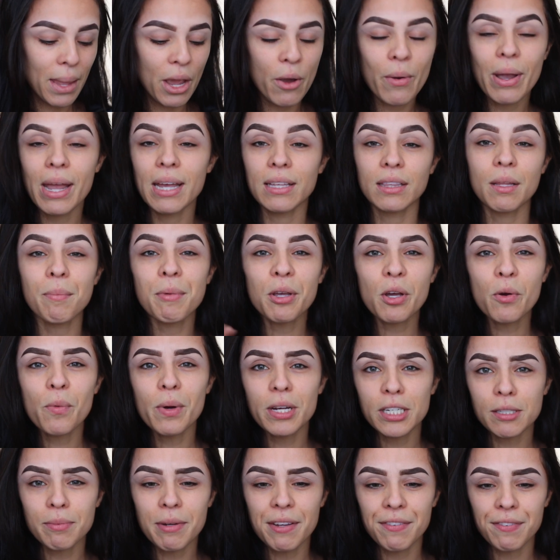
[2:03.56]
Okay, let me go
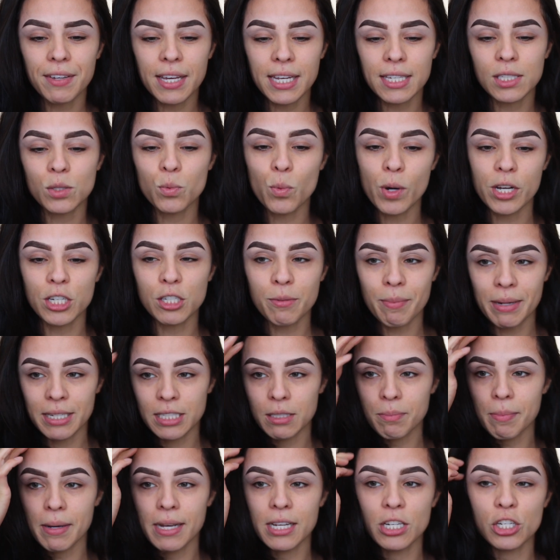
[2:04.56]
wash my face, wash my
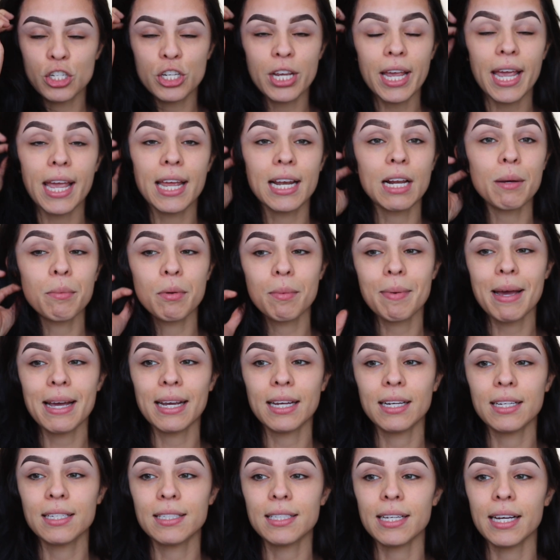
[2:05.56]
sponge, and I'll be
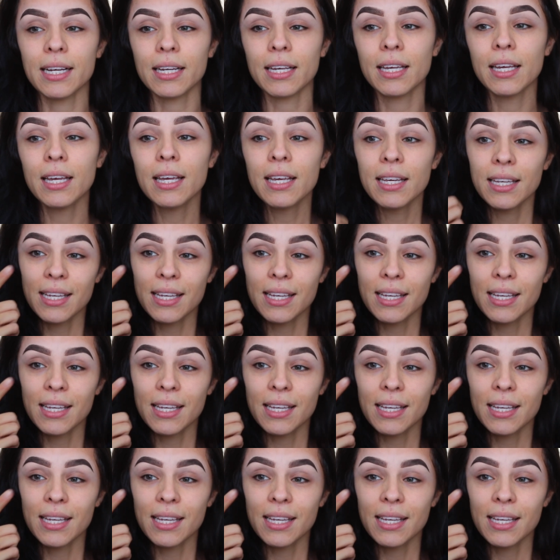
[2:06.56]
back in a sec.